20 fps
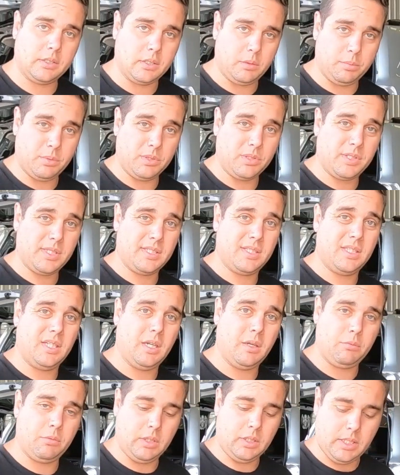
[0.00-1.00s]
So I put a 60
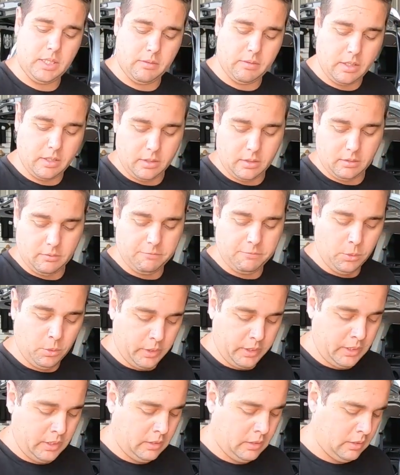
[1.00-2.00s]
amp relay rather than a
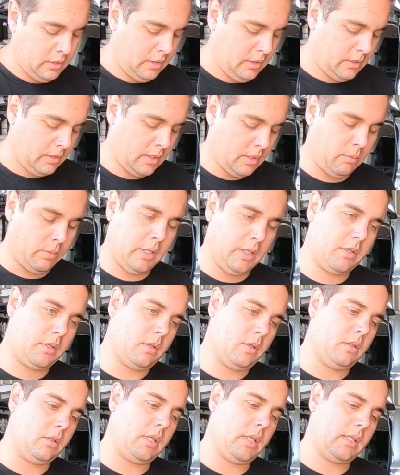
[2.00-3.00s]
40. That way the
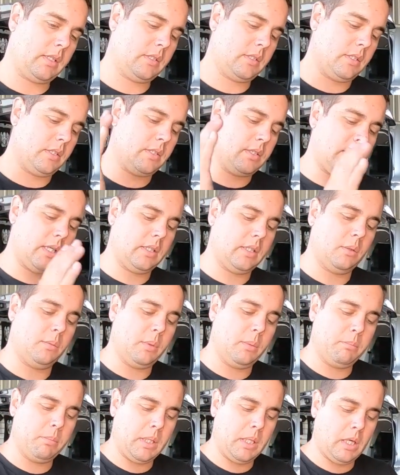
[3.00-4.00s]
contacts are just that little
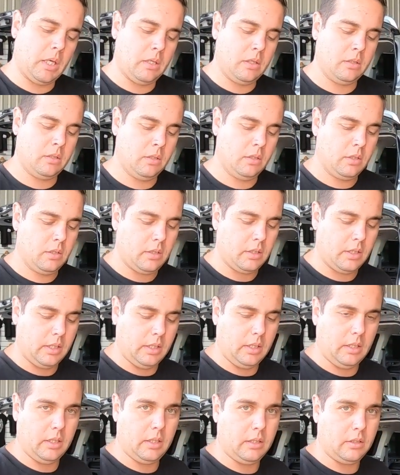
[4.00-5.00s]
bit bigger
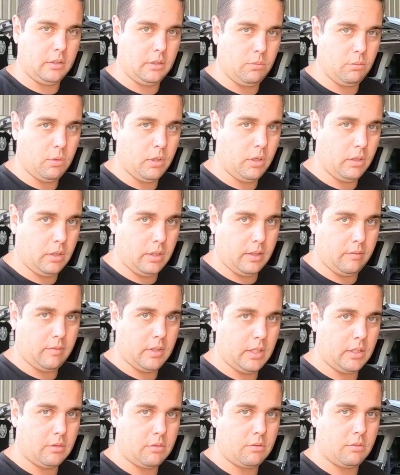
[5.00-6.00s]
and you won't have
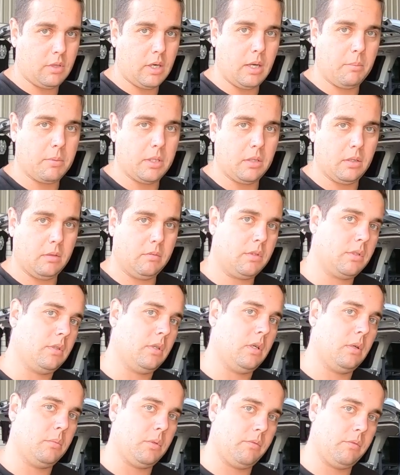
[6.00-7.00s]
that drama over
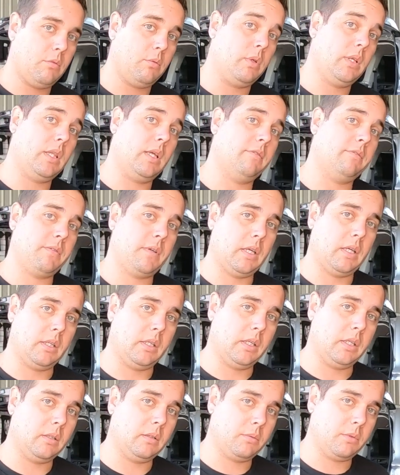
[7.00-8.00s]
time of the relay
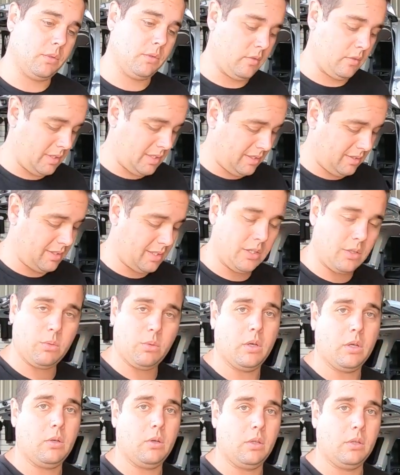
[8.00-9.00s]
failing, because it does get
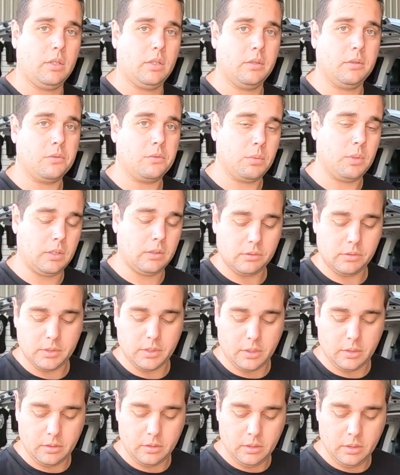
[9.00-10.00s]
quite hot in there as well.
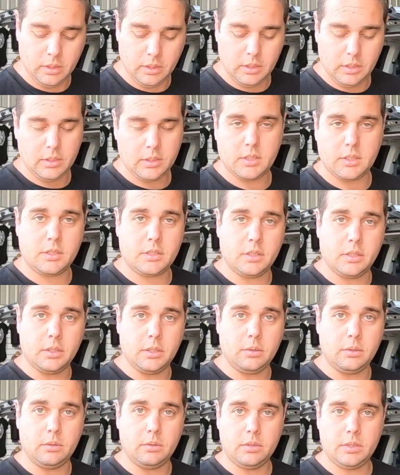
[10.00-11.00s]
So just a
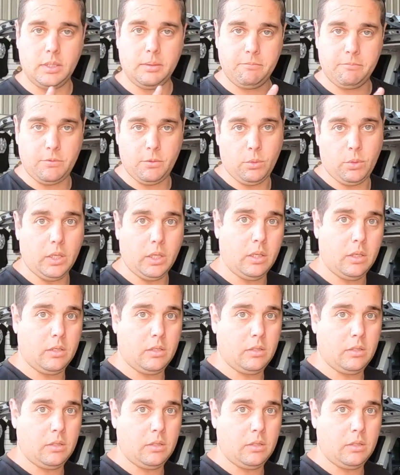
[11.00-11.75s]
little tip for you.